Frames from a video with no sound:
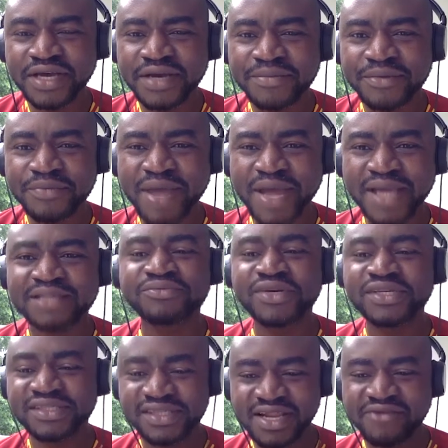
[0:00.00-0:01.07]
but my
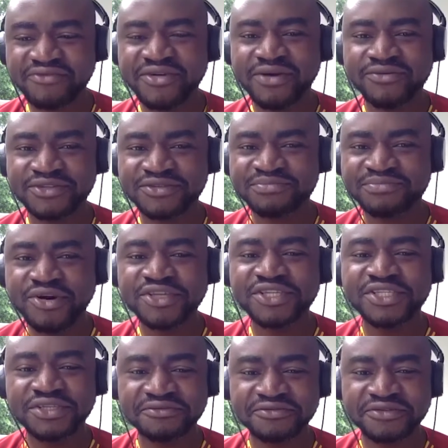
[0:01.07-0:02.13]
experience in South Africa was
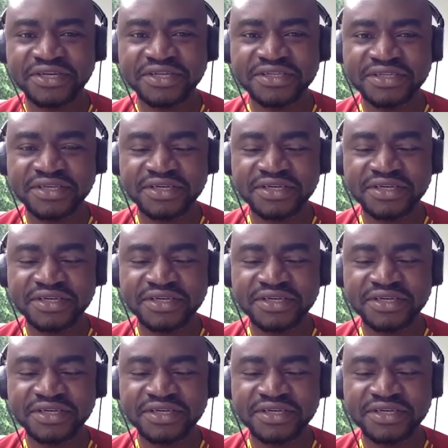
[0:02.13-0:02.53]
much different,